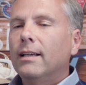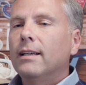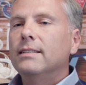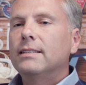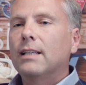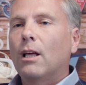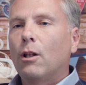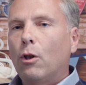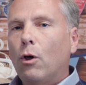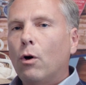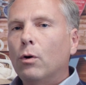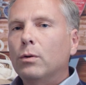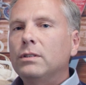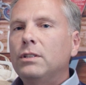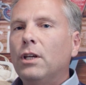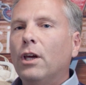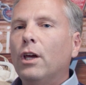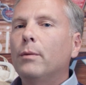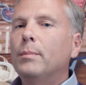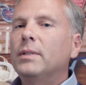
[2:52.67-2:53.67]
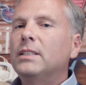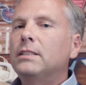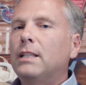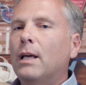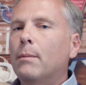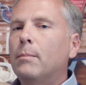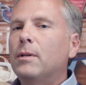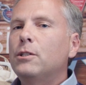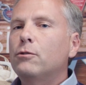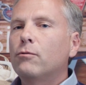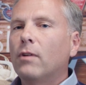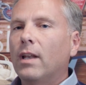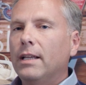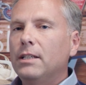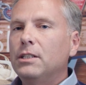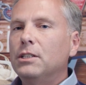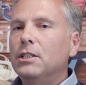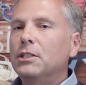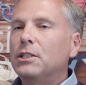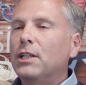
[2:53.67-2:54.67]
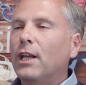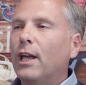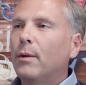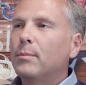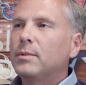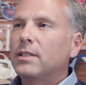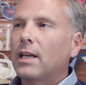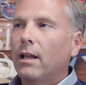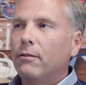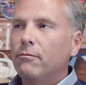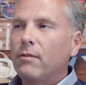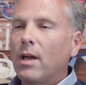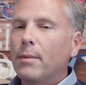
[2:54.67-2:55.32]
is our long-term established relationships and